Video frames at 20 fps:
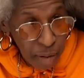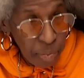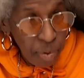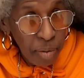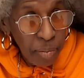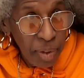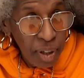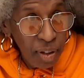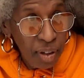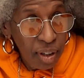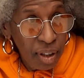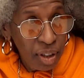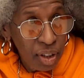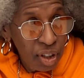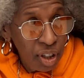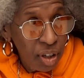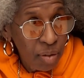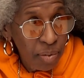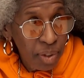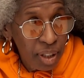me on the
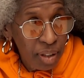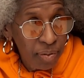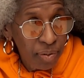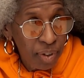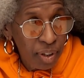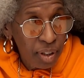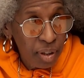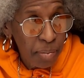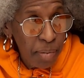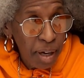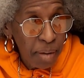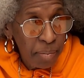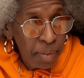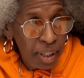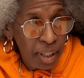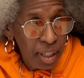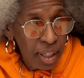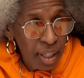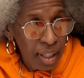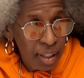show when she first met me
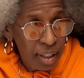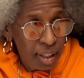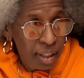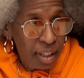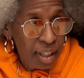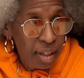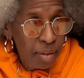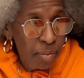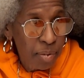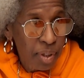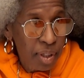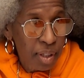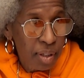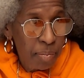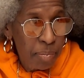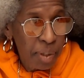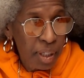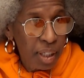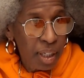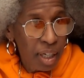either. It was
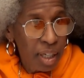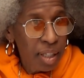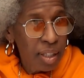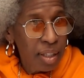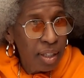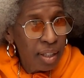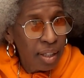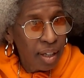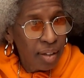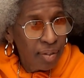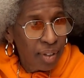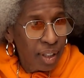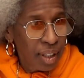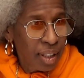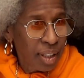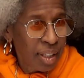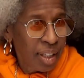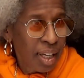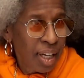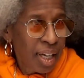because of
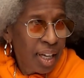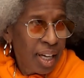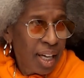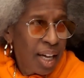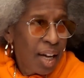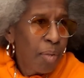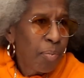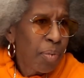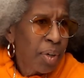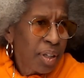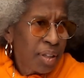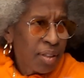the. But Maybe